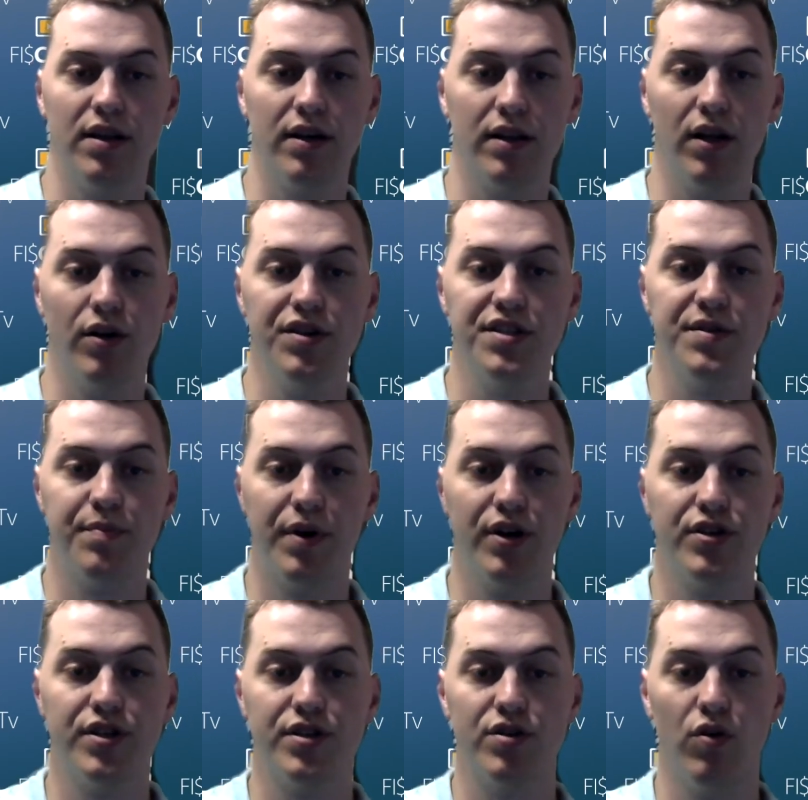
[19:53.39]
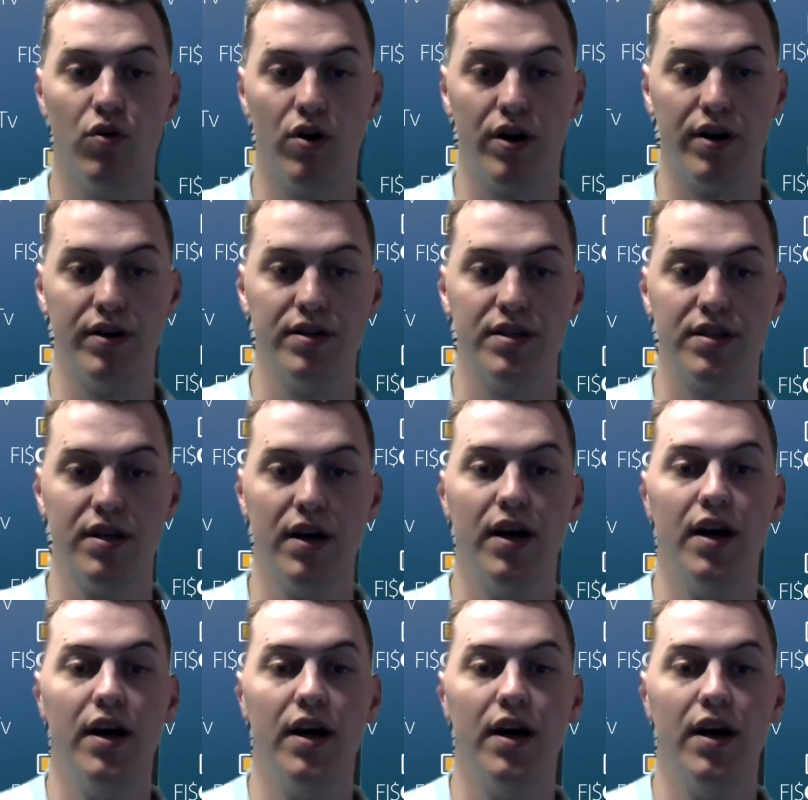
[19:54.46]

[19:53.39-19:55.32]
the closed purchased orders,